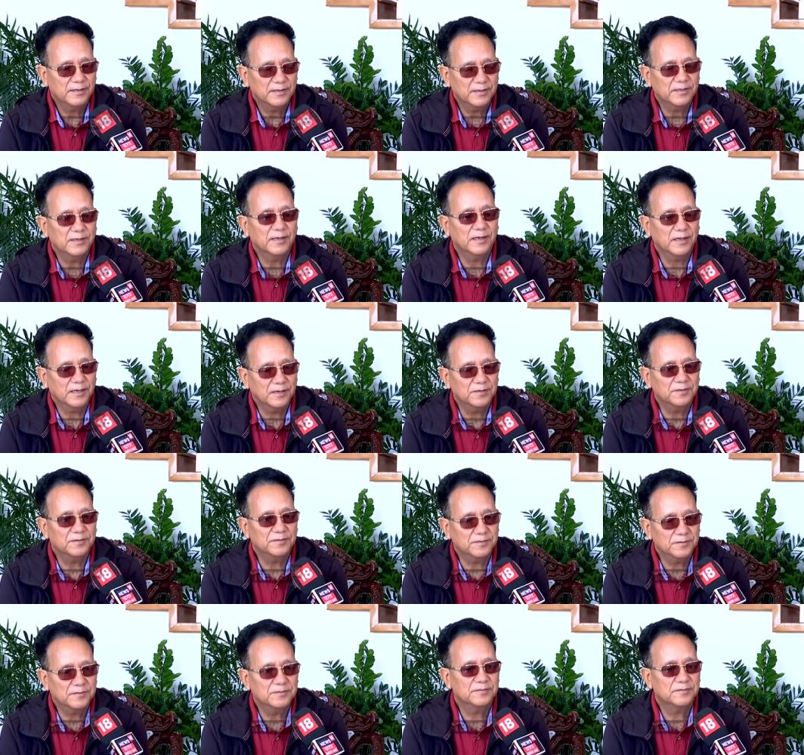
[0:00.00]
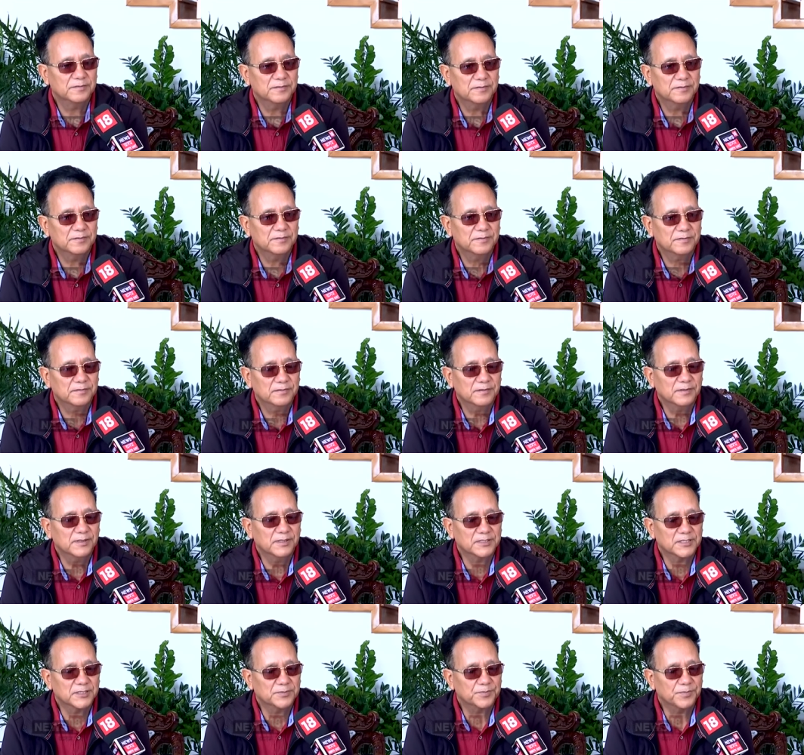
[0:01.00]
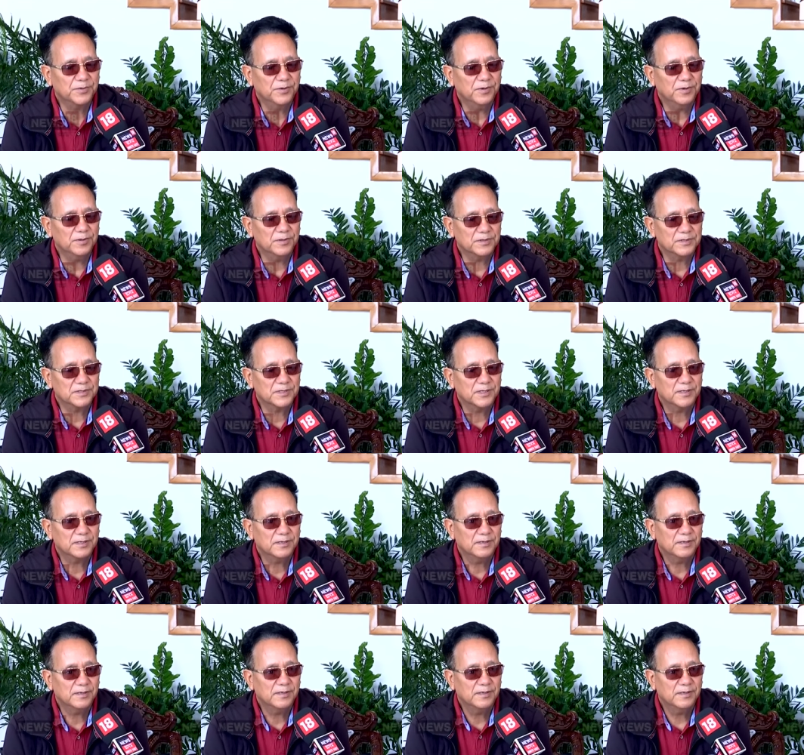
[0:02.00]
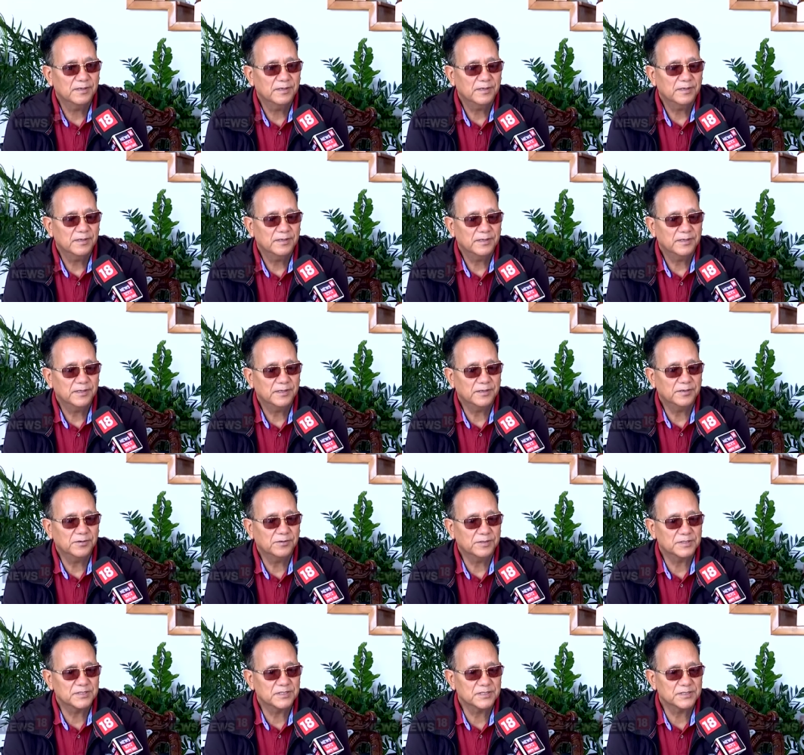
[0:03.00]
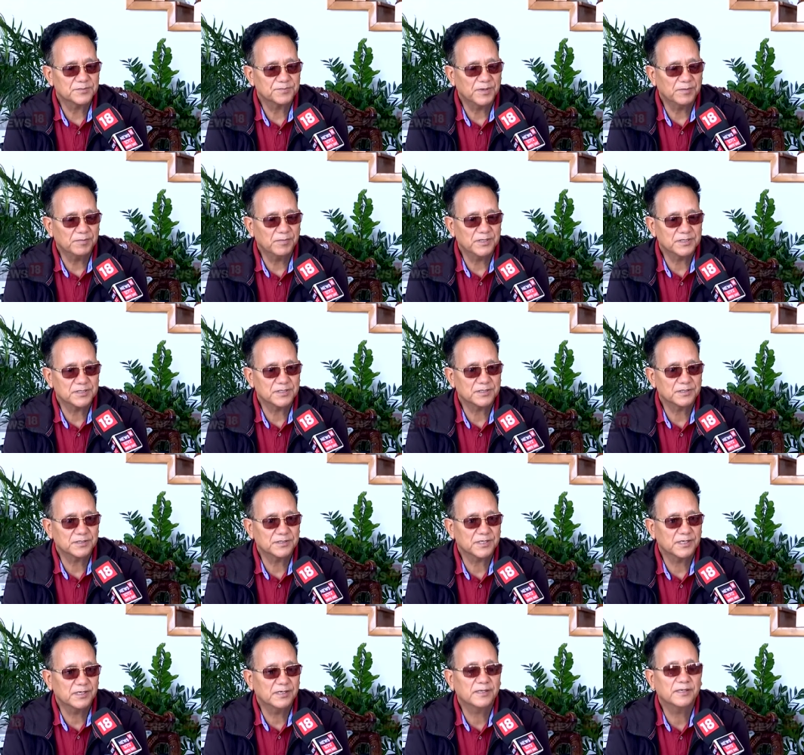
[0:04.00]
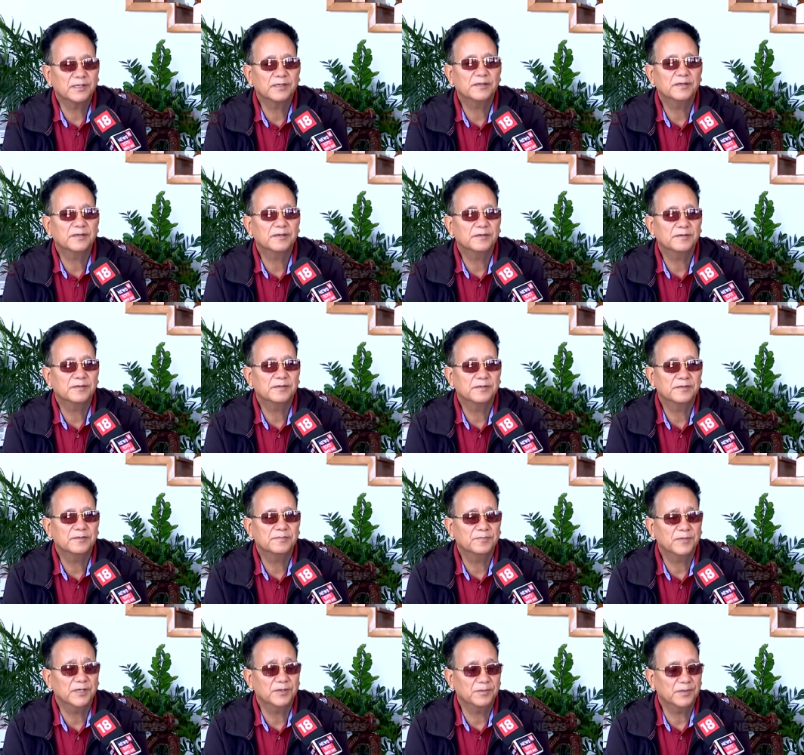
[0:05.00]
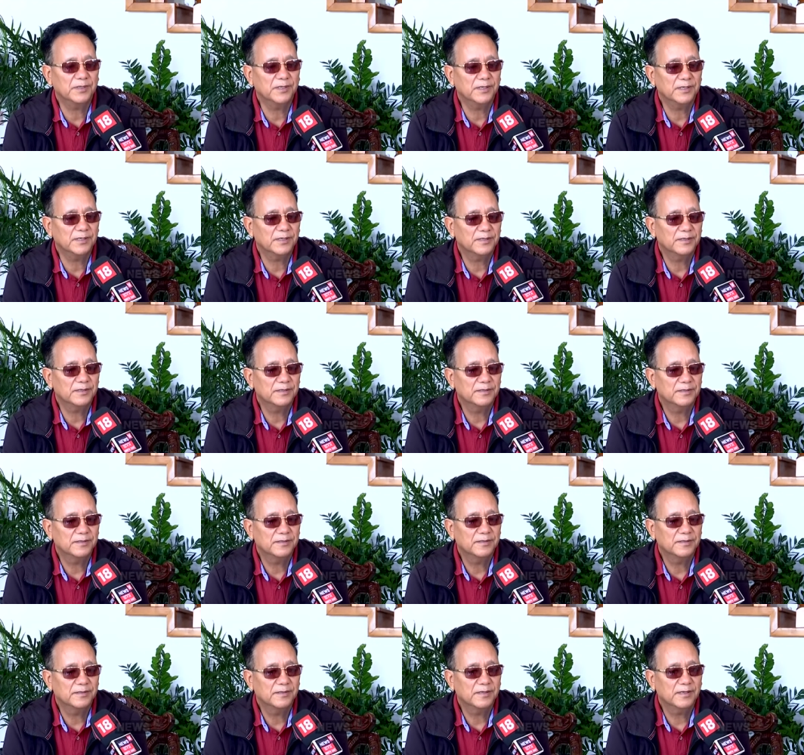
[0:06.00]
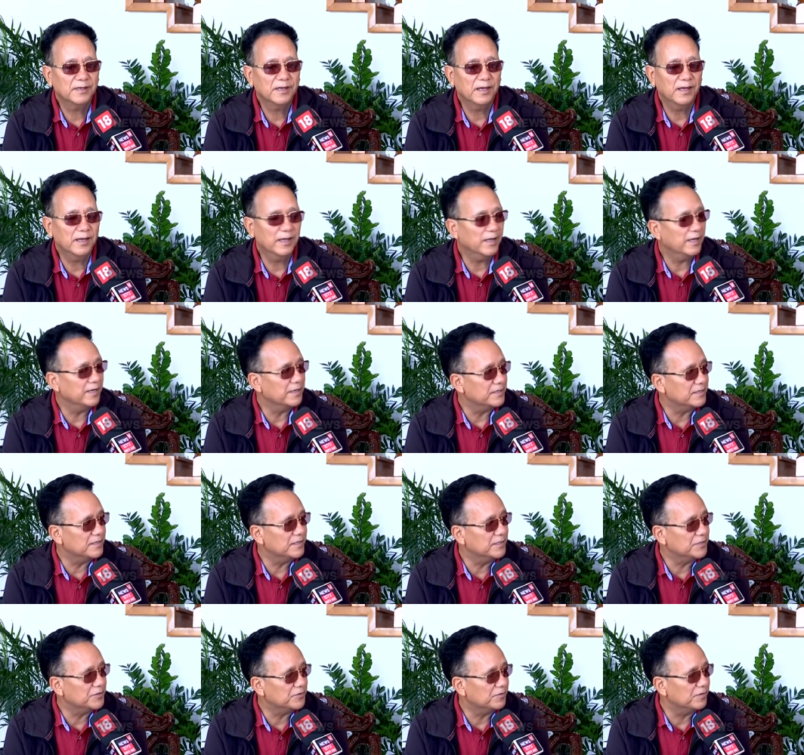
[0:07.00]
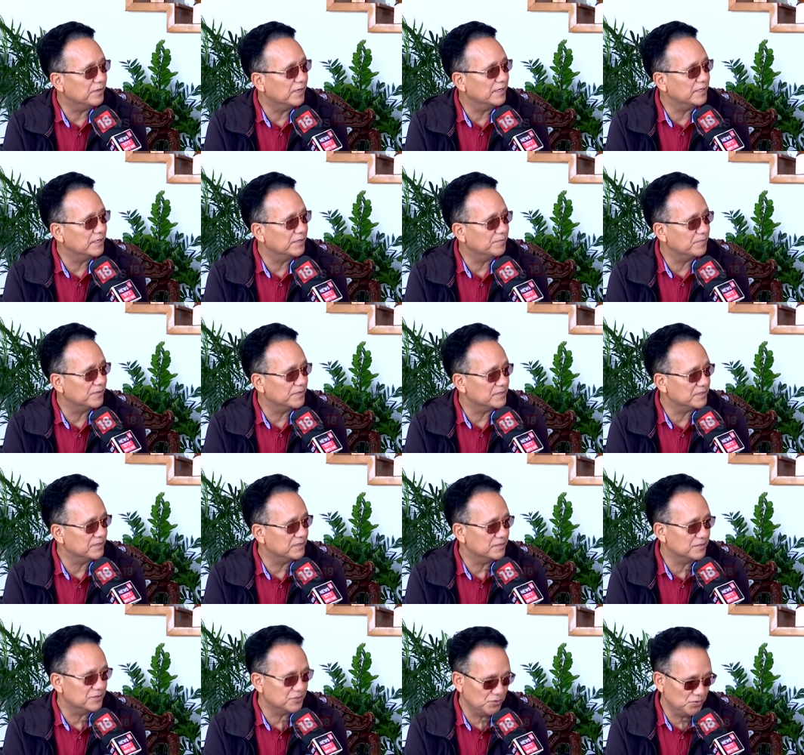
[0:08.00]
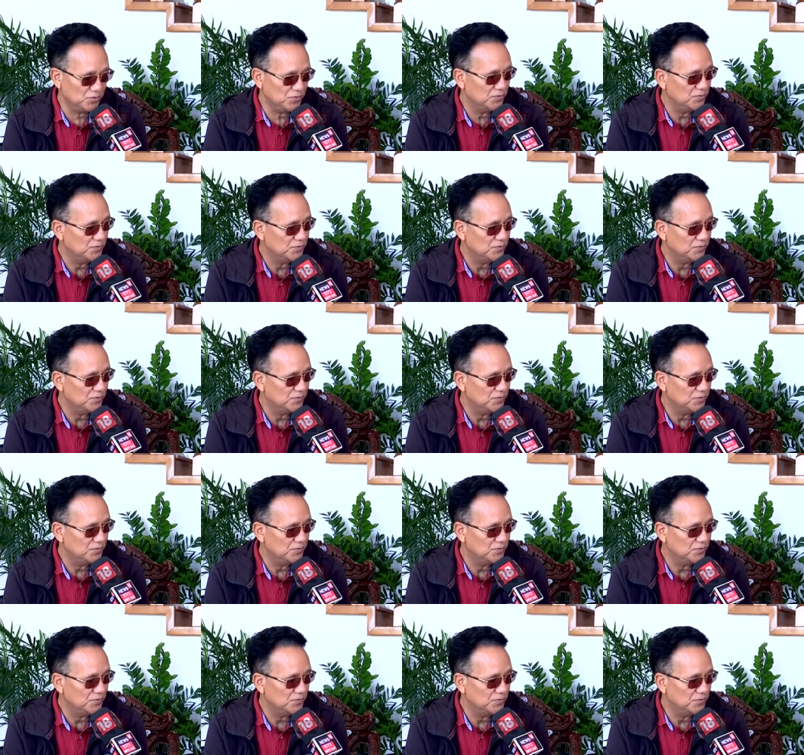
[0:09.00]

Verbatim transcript: now the exit poll, you know, which is published recently, maybe eighty to ninety percent true.